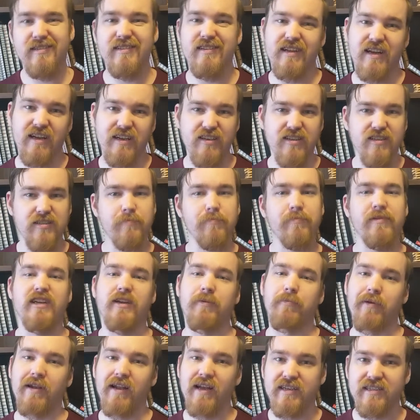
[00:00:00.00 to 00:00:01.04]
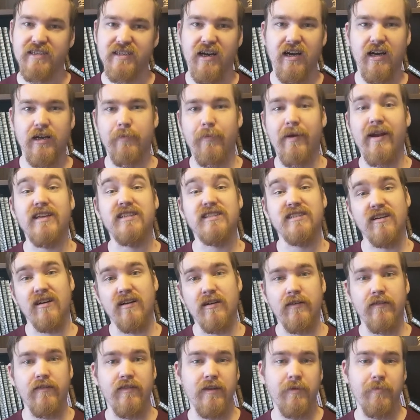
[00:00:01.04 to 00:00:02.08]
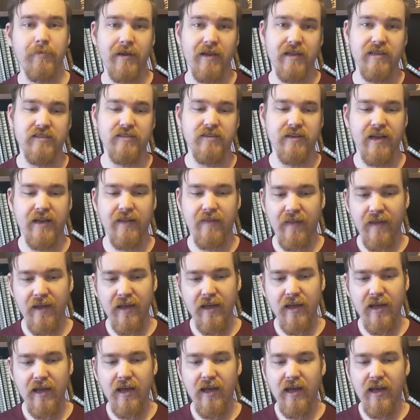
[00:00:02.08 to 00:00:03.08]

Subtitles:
and just manipulate dark matter. It's kind of the abilities you get there.